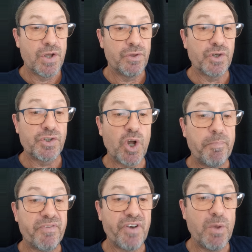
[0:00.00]
The
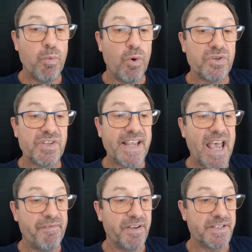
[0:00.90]
Stop Three Waters
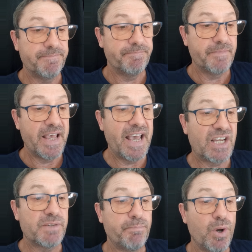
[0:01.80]
effort
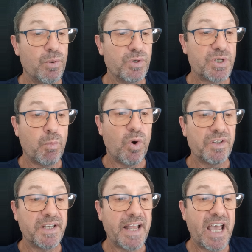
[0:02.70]
exposed what
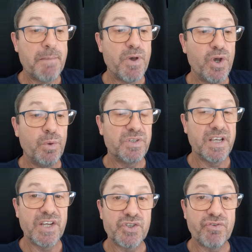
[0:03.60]
Nanaia
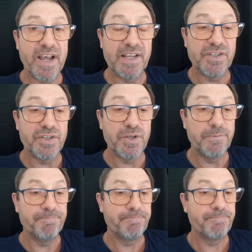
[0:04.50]
Mahuta is trying to
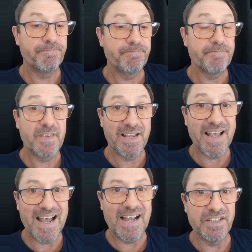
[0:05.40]
do,
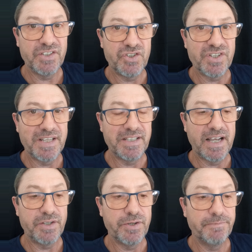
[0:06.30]
and Jacinda
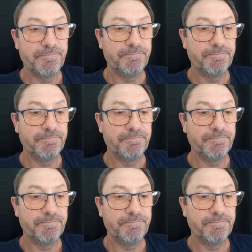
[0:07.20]
Ardern.